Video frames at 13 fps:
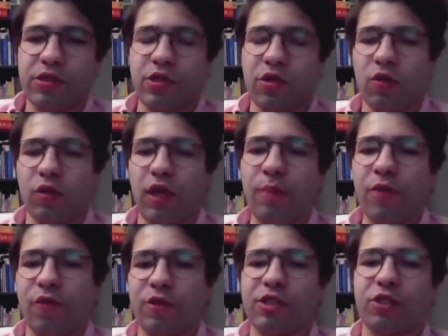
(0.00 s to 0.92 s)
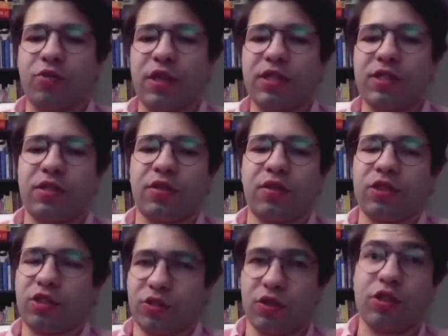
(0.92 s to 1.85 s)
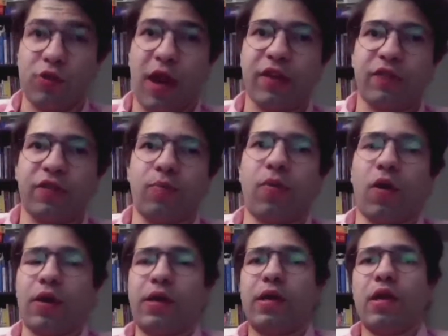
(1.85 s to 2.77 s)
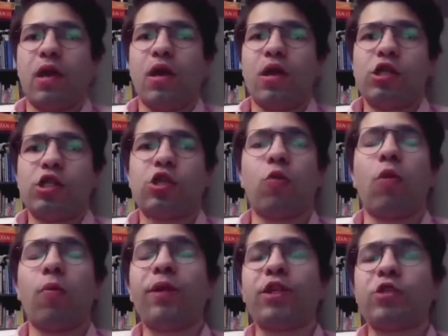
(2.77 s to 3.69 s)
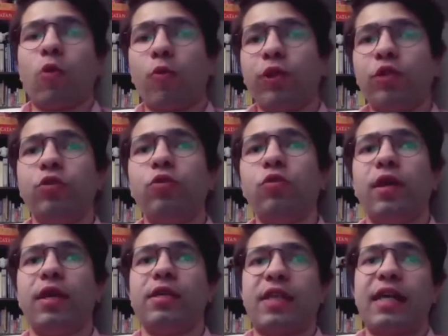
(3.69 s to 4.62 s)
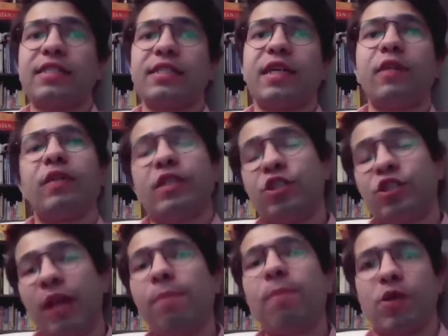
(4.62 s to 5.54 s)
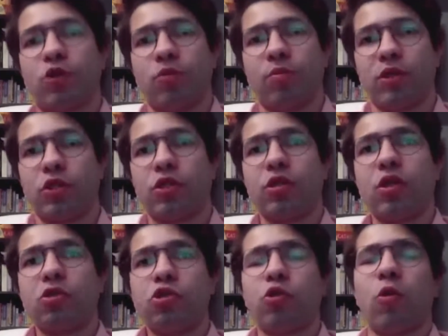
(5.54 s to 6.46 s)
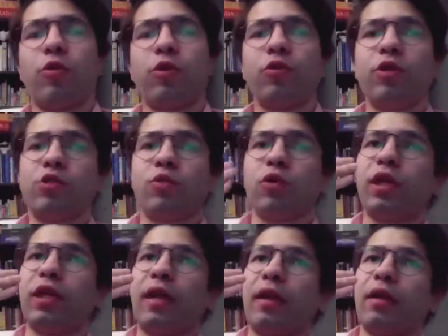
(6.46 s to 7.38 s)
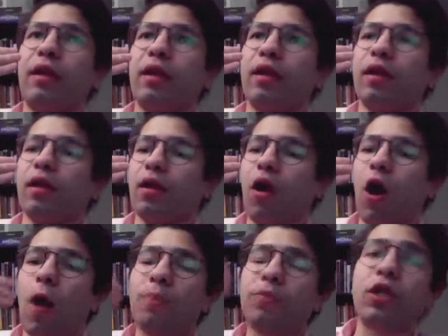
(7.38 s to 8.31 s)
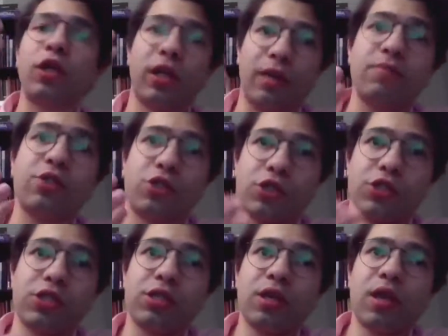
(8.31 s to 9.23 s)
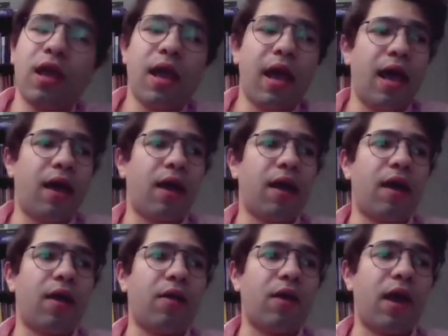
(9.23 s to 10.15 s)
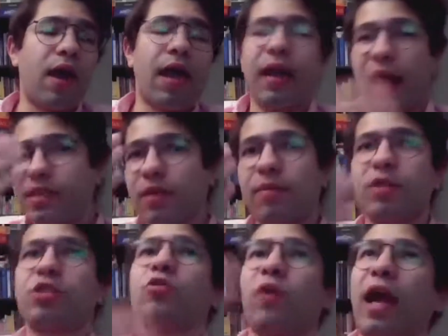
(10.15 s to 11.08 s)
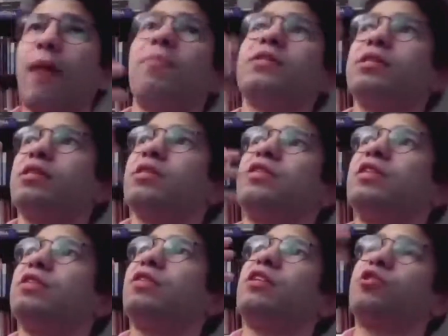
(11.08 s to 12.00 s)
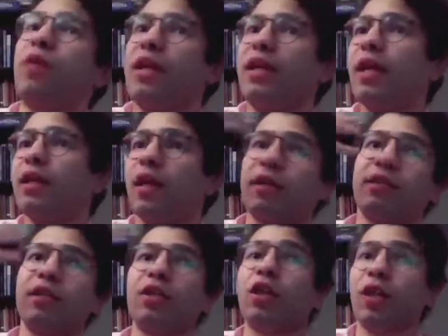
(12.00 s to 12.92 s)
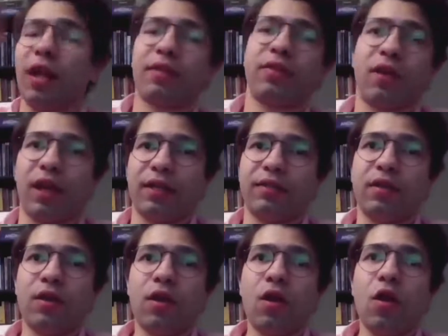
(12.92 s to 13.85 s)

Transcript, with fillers: So let me first address to this the stratosphere part. So what, because what we do is, as I said, these shape measurements. So what we're doing is we're looking at uh, optical images. Uh, and as I mentioned, what happens is, is these things radiate light and you collect the light.